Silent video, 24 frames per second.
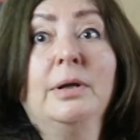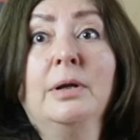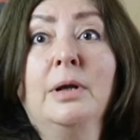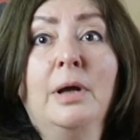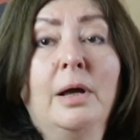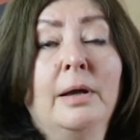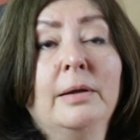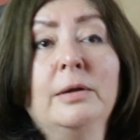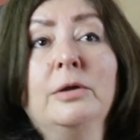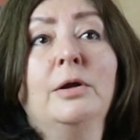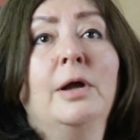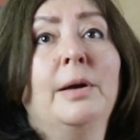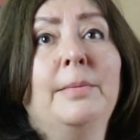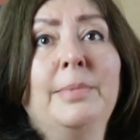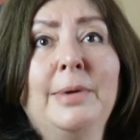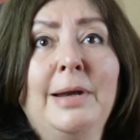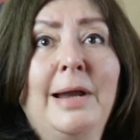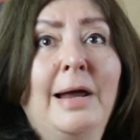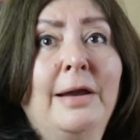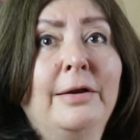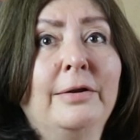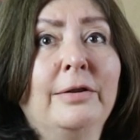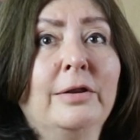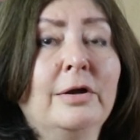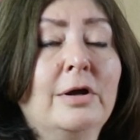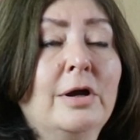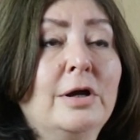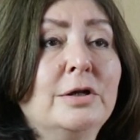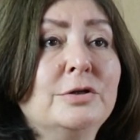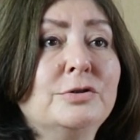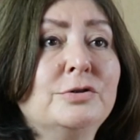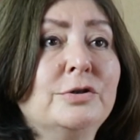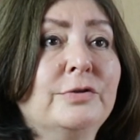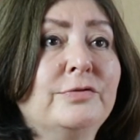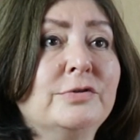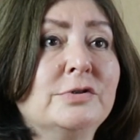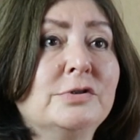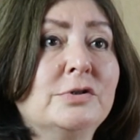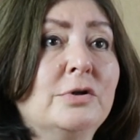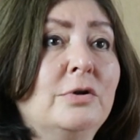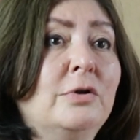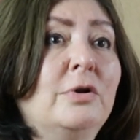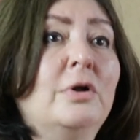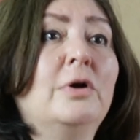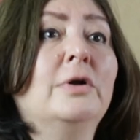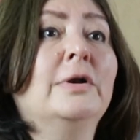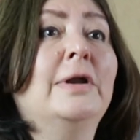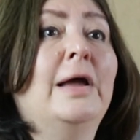but uh, you know, I've been out of the country for
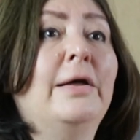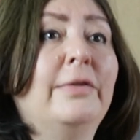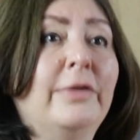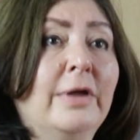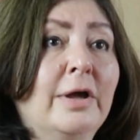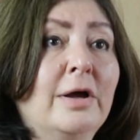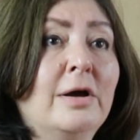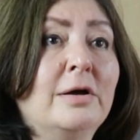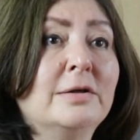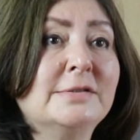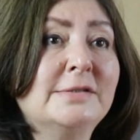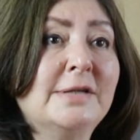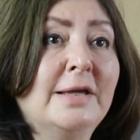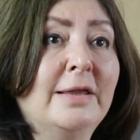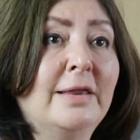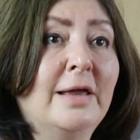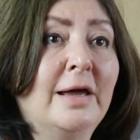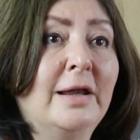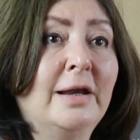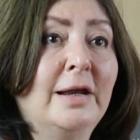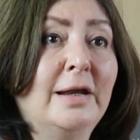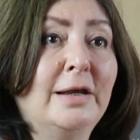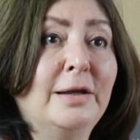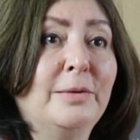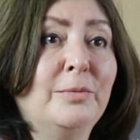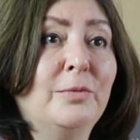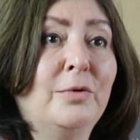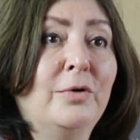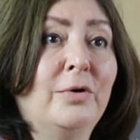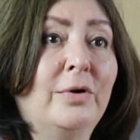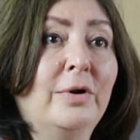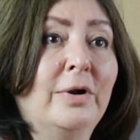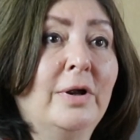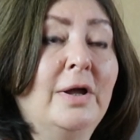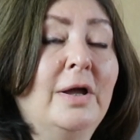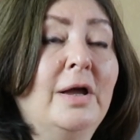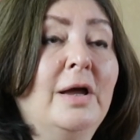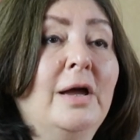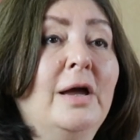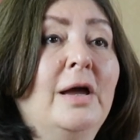so long now, they can't say that anymore.